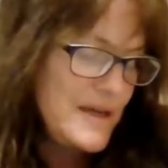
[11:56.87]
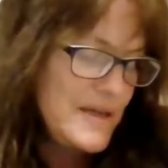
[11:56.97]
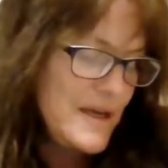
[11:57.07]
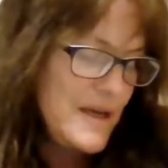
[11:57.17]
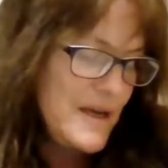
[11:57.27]

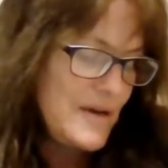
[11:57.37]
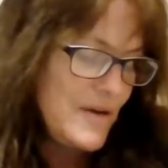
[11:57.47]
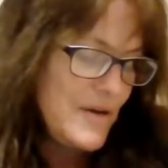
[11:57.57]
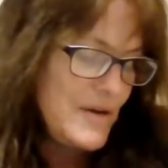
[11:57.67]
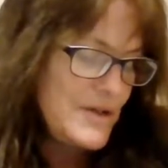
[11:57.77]
D,
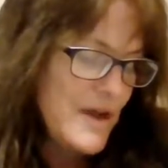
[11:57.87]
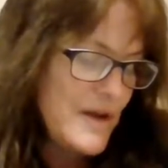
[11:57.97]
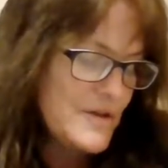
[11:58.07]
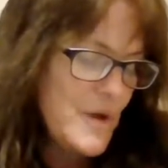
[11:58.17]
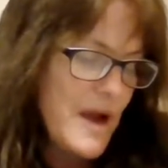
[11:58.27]
encourage
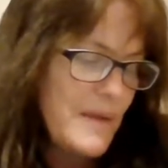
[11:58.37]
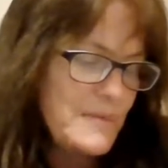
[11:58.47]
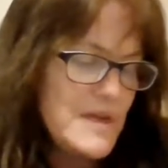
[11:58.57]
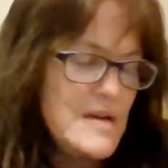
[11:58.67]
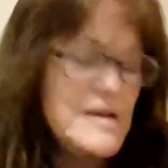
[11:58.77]
sexual
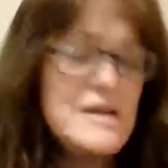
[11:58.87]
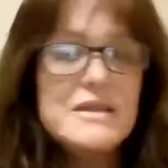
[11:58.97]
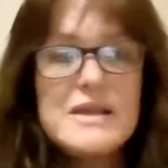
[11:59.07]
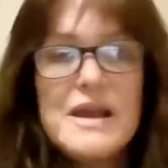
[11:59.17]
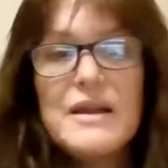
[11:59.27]

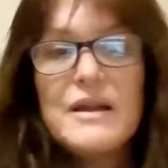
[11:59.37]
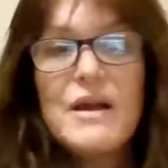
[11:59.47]
abstinence and